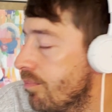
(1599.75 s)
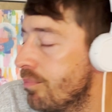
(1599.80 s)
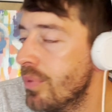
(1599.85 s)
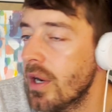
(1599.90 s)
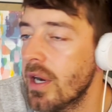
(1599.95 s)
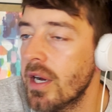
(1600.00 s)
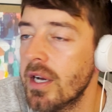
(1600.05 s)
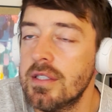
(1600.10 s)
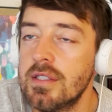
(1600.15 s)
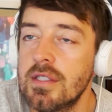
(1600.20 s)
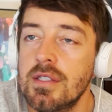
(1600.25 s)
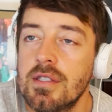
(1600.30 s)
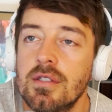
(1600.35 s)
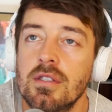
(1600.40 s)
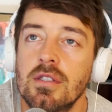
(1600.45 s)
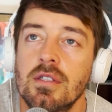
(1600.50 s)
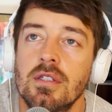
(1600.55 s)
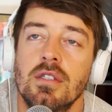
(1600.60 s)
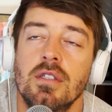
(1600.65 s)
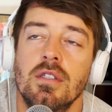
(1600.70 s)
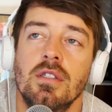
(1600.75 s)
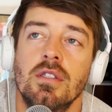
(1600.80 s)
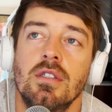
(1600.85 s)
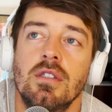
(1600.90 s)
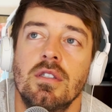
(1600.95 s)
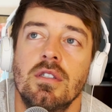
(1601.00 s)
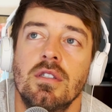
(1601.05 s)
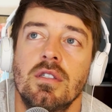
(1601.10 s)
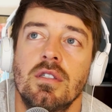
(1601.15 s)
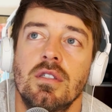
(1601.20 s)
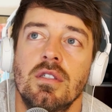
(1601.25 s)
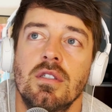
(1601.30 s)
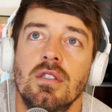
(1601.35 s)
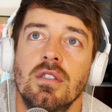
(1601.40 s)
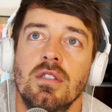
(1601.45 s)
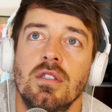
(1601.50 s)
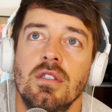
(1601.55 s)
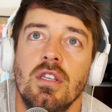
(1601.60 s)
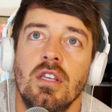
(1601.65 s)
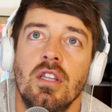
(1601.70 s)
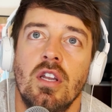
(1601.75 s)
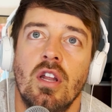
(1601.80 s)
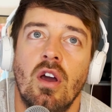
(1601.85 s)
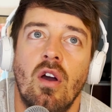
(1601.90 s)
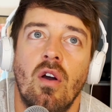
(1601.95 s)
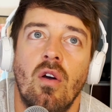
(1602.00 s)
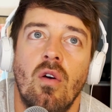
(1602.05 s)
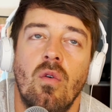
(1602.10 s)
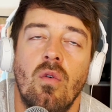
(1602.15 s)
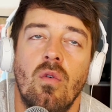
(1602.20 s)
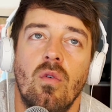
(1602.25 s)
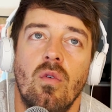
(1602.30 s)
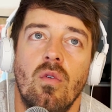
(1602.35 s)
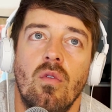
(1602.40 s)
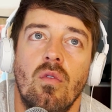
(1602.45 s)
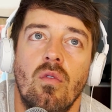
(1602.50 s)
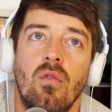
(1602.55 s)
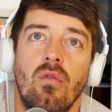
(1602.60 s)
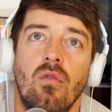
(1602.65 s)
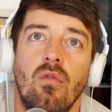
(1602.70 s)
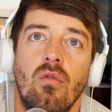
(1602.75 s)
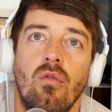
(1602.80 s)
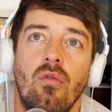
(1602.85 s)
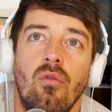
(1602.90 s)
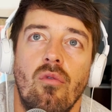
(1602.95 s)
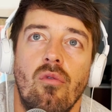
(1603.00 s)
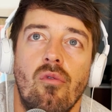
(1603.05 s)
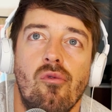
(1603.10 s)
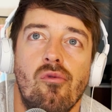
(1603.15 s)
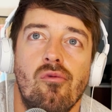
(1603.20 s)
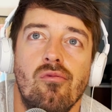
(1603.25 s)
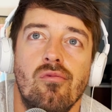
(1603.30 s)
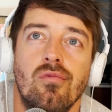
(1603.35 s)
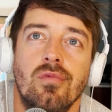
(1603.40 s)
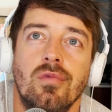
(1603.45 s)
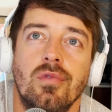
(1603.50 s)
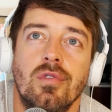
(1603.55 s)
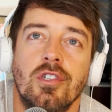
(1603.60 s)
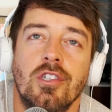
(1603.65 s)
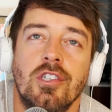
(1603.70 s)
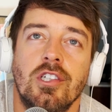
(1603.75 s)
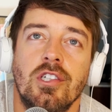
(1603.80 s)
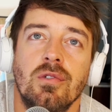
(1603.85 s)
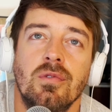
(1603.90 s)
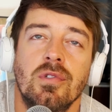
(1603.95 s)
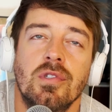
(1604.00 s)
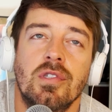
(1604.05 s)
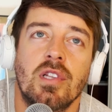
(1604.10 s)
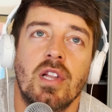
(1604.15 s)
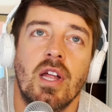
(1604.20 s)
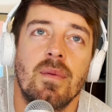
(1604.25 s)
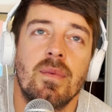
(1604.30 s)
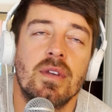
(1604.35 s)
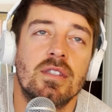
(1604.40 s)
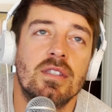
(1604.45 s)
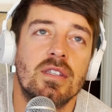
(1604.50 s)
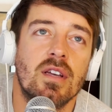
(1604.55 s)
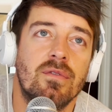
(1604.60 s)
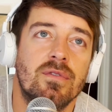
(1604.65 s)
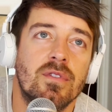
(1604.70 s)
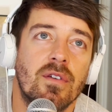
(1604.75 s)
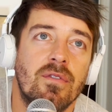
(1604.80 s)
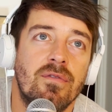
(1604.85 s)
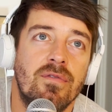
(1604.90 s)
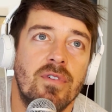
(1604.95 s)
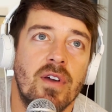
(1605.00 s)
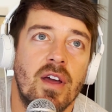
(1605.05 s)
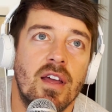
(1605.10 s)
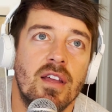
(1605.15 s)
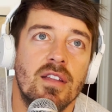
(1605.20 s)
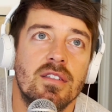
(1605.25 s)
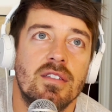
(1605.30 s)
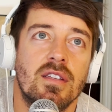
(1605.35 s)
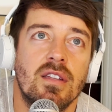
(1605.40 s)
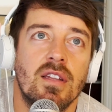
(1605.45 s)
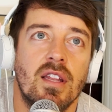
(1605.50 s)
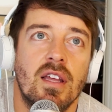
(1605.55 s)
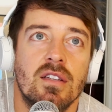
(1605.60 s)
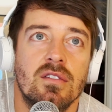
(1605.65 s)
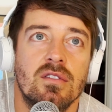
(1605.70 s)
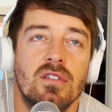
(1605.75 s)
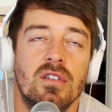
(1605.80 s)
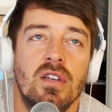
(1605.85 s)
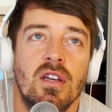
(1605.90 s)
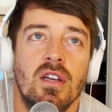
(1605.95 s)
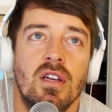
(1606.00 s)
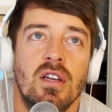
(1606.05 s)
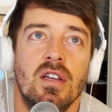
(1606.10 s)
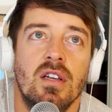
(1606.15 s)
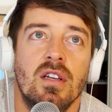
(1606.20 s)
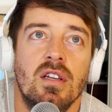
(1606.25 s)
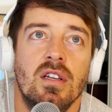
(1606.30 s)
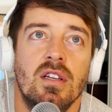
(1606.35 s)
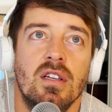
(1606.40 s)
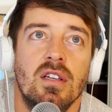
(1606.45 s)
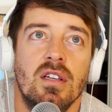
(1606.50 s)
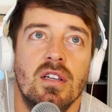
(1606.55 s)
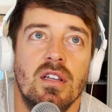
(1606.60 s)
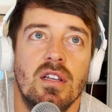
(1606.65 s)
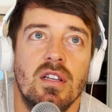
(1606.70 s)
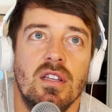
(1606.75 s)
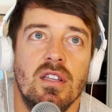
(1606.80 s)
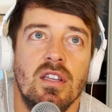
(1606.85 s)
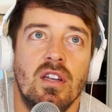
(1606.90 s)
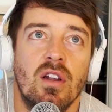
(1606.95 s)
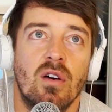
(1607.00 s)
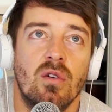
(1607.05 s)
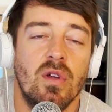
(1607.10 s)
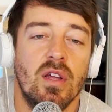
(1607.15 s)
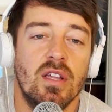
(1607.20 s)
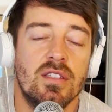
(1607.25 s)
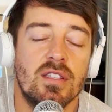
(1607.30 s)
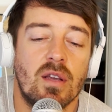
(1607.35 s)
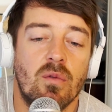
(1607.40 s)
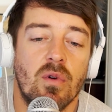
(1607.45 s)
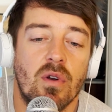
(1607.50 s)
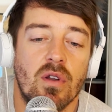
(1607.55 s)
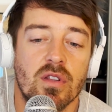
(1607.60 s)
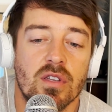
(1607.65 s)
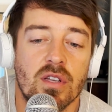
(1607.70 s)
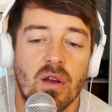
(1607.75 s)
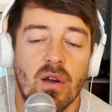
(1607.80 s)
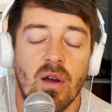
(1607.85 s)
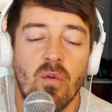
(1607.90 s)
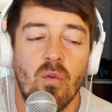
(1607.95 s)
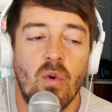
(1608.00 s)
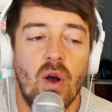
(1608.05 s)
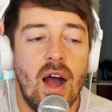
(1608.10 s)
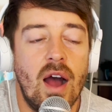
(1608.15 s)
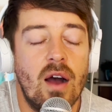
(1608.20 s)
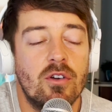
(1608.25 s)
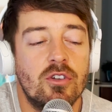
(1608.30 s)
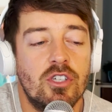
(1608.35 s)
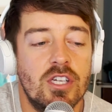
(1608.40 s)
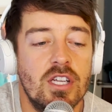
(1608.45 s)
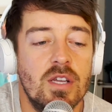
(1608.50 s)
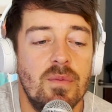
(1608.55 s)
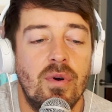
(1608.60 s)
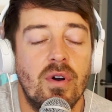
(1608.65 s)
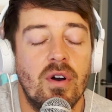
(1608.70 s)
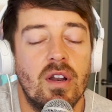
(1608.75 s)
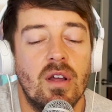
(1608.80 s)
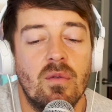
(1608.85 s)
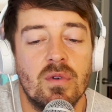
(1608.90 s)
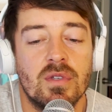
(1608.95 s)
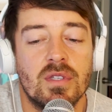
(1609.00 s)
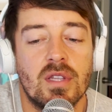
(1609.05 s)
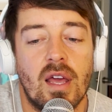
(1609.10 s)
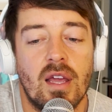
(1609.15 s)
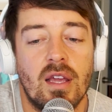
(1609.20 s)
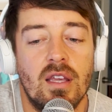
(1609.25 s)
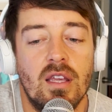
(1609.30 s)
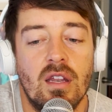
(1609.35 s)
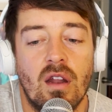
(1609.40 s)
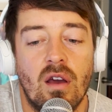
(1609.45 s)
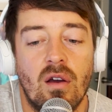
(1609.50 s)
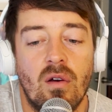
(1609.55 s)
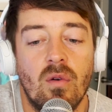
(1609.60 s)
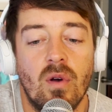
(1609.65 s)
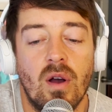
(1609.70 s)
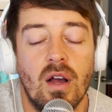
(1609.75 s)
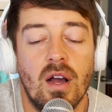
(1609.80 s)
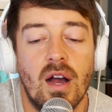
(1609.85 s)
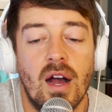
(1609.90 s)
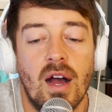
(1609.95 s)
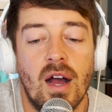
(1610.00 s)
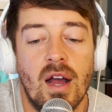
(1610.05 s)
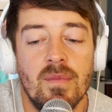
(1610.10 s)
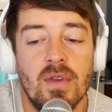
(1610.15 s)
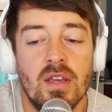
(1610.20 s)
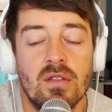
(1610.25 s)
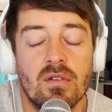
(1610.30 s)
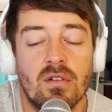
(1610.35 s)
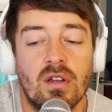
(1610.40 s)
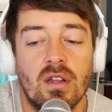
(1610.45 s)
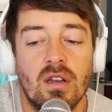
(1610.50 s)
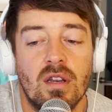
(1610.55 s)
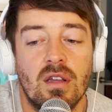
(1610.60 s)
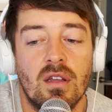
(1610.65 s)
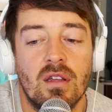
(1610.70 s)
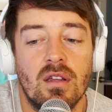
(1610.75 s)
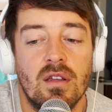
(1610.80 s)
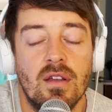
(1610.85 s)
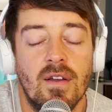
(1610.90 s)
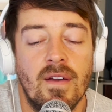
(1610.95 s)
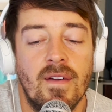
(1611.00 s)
but you know, she was claiming self defense, and then you know, it's like one of the uh, how she put it was like, you know, I'm either gonna